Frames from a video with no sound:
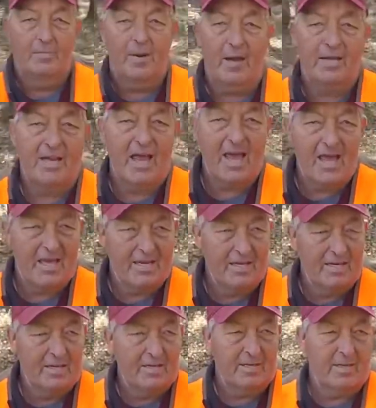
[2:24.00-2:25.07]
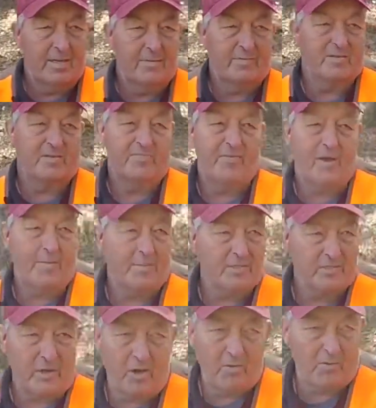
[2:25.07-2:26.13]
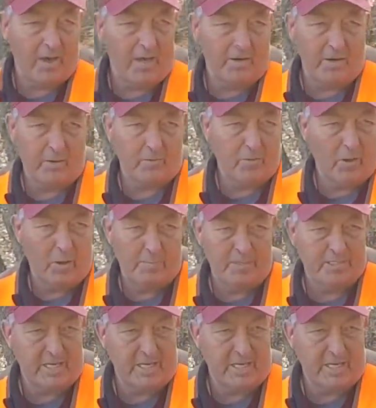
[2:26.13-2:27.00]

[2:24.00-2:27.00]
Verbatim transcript: my dad, there was a famous dog out in Oklahoma.